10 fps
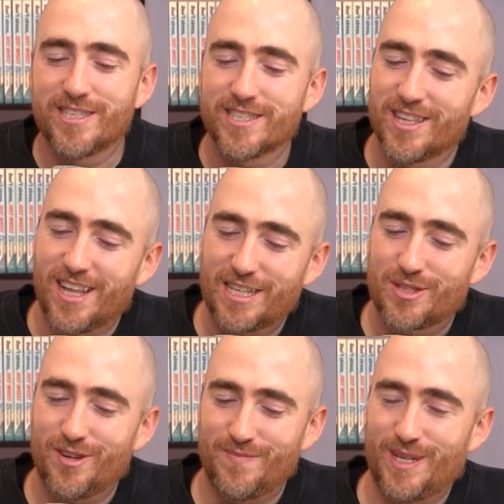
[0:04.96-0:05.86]
isn't the last
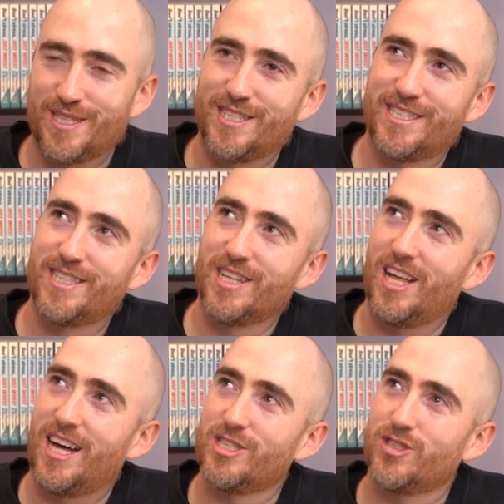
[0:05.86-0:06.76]
12 months. This is the
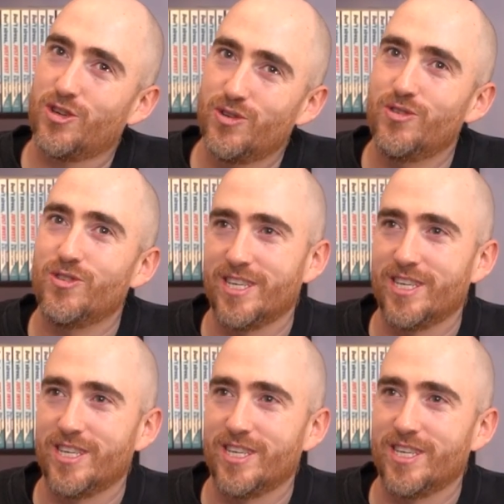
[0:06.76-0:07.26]
last 2 years.